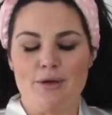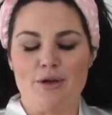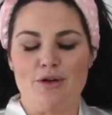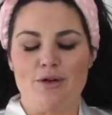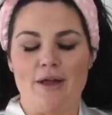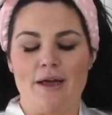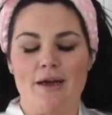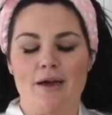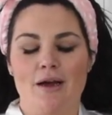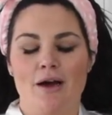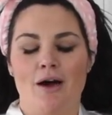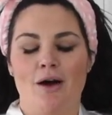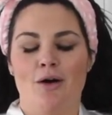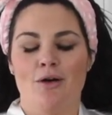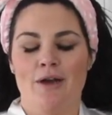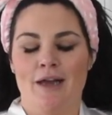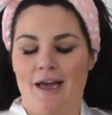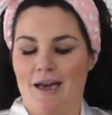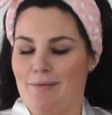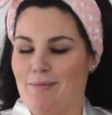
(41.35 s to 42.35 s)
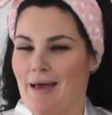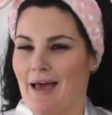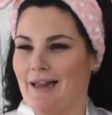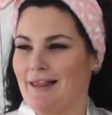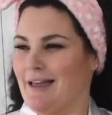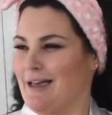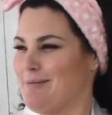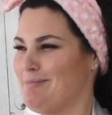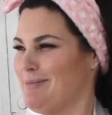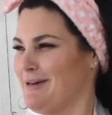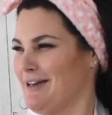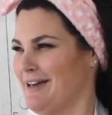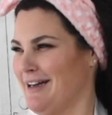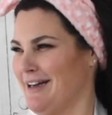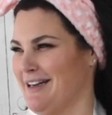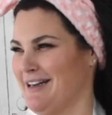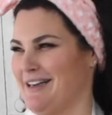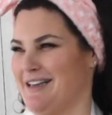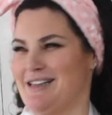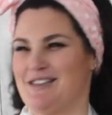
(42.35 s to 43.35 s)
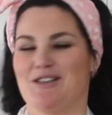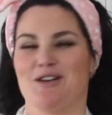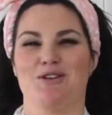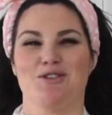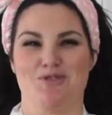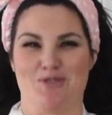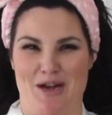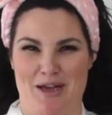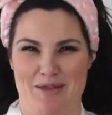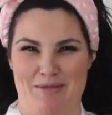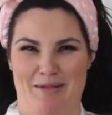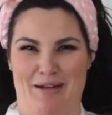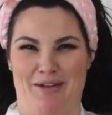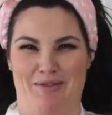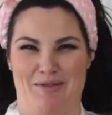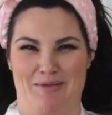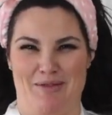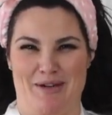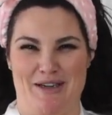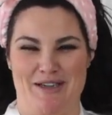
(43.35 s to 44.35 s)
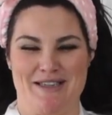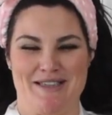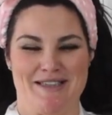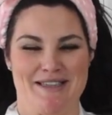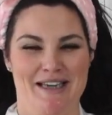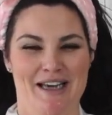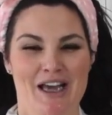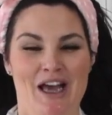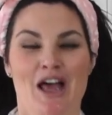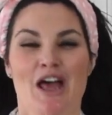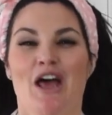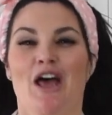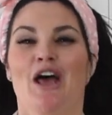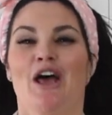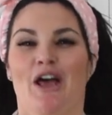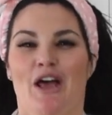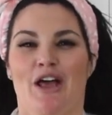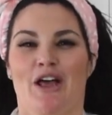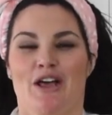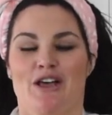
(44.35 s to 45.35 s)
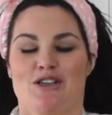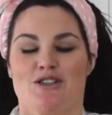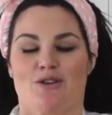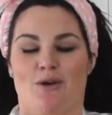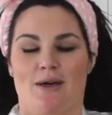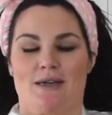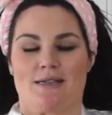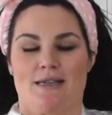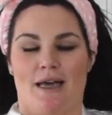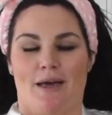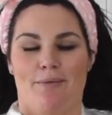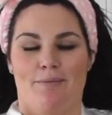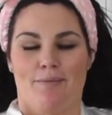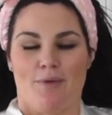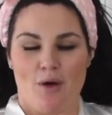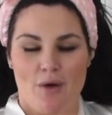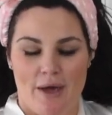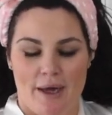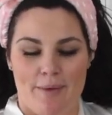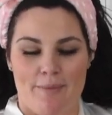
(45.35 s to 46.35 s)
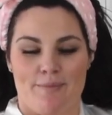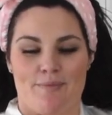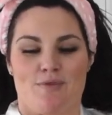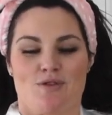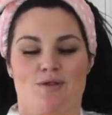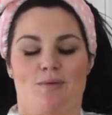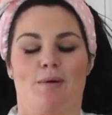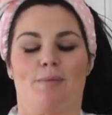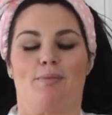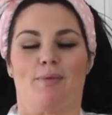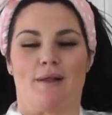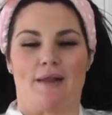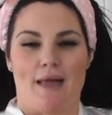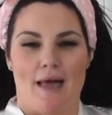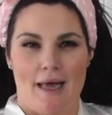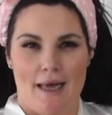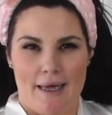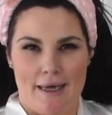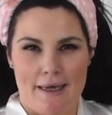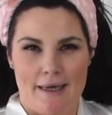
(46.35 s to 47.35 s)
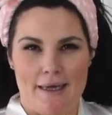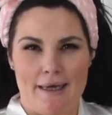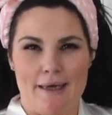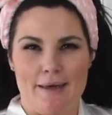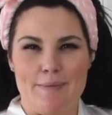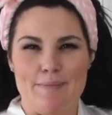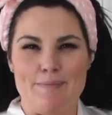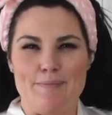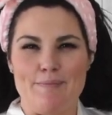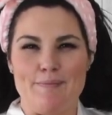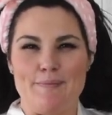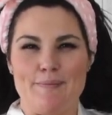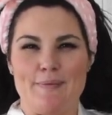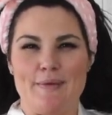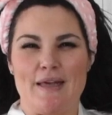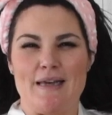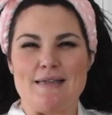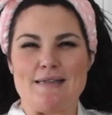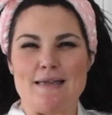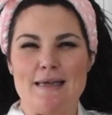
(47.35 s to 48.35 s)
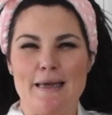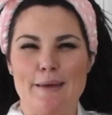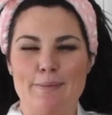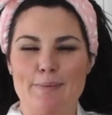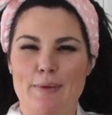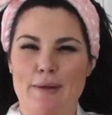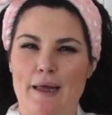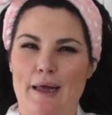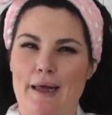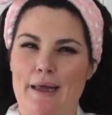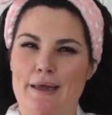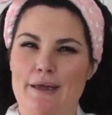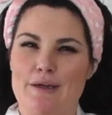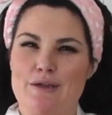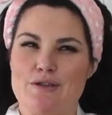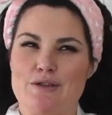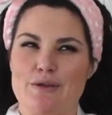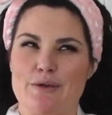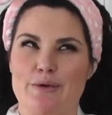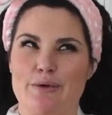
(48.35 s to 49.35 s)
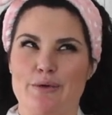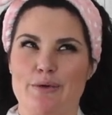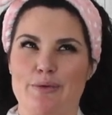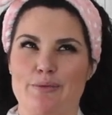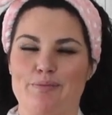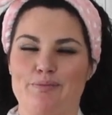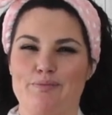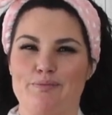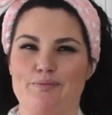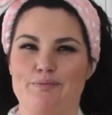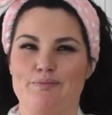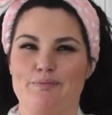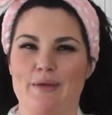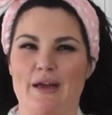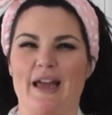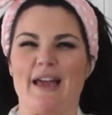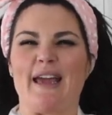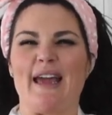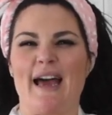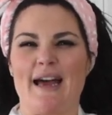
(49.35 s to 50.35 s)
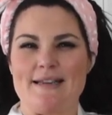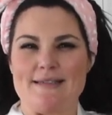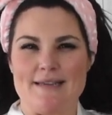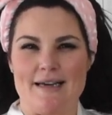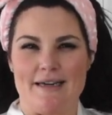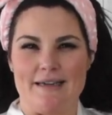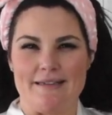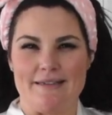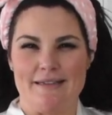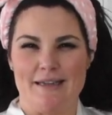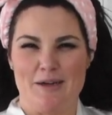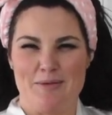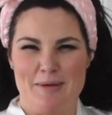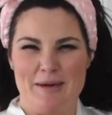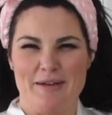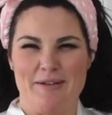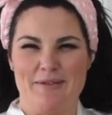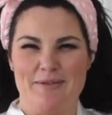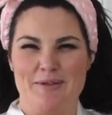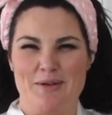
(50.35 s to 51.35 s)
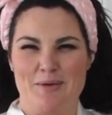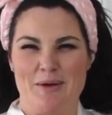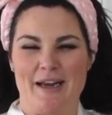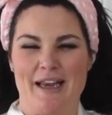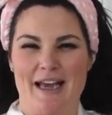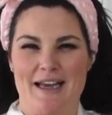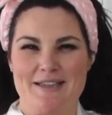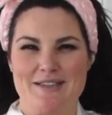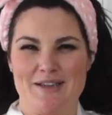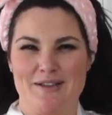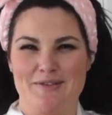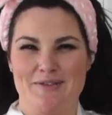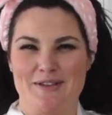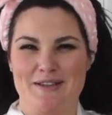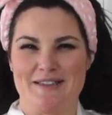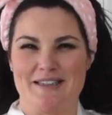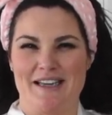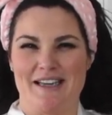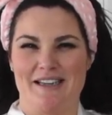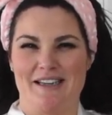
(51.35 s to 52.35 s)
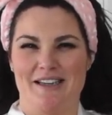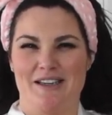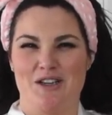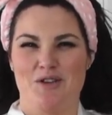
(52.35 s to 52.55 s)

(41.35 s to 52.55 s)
And you're like, oh, not a matte lip. It's gonna dry them out even worse. So I say, okay. So I'm applying it, and it's like applying it to like a cat tongue. Everybody know what a cat tongue feels like?